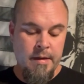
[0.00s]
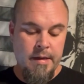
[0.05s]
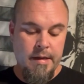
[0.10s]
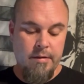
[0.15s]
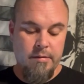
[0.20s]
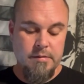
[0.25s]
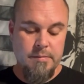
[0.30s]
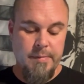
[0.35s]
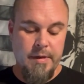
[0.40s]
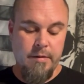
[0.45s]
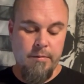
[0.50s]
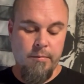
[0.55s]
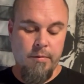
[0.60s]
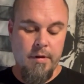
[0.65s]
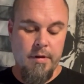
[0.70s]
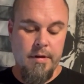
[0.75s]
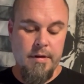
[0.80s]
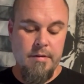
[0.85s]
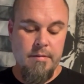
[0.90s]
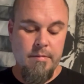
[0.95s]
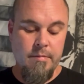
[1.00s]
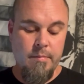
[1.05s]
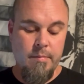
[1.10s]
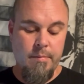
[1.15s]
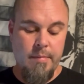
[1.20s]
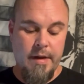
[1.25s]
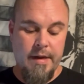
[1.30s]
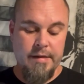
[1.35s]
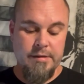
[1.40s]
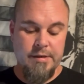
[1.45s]
It was being run
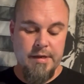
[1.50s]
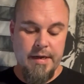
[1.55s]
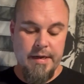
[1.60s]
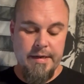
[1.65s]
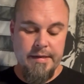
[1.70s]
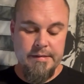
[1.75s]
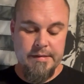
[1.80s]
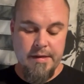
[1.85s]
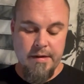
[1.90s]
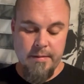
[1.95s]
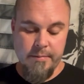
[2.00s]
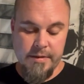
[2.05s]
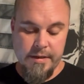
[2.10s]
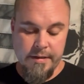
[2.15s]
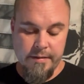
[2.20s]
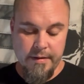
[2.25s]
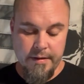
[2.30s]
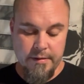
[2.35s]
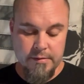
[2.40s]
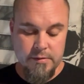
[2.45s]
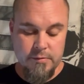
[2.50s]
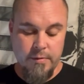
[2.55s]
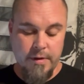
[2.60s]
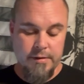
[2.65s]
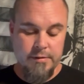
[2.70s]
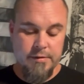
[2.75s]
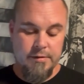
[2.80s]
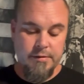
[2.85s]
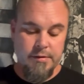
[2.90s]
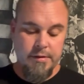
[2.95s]
by a Chinese company that is
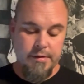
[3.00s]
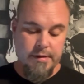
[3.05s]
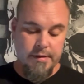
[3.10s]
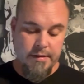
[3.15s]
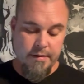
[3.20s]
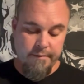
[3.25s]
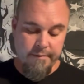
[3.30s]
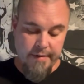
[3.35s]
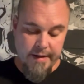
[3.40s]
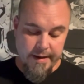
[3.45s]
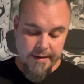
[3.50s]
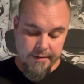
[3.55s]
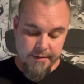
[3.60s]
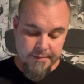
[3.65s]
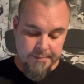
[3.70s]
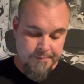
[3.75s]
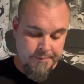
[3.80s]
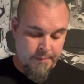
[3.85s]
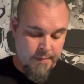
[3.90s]
registered in Nevada.